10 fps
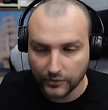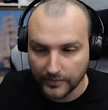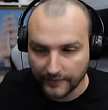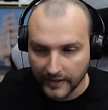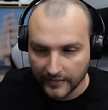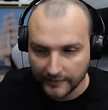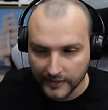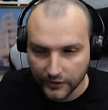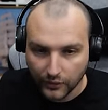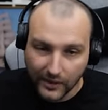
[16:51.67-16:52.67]
to be fair
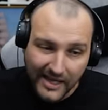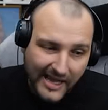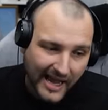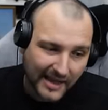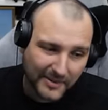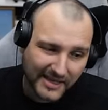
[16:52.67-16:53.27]
with you. I mean,